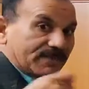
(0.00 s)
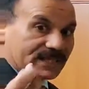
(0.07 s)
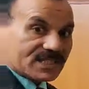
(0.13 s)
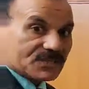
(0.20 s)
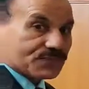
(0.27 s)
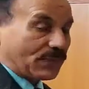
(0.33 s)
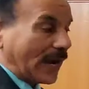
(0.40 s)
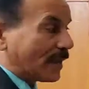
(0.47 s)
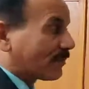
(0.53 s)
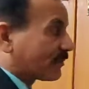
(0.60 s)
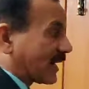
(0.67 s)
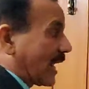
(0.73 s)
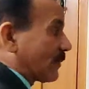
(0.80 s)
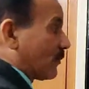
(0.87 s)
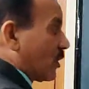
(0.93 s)
means 5
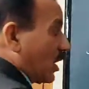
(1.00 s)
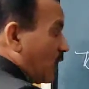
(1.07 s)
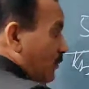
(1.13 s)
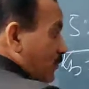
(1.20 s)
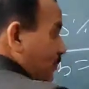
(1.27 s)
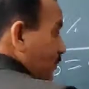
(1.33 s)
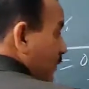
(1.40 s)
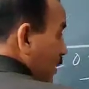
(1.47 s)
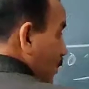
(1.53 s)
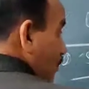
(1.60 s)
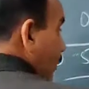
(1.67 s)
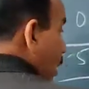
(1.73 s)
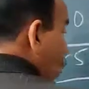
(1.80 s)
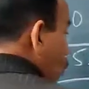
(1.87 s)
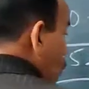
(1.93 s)
gram of
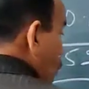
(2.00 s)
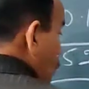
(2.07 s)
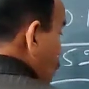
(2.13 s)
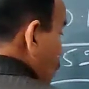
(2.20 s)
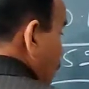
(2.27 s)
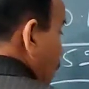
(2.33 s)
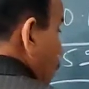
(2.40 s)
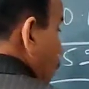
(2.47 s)
compound.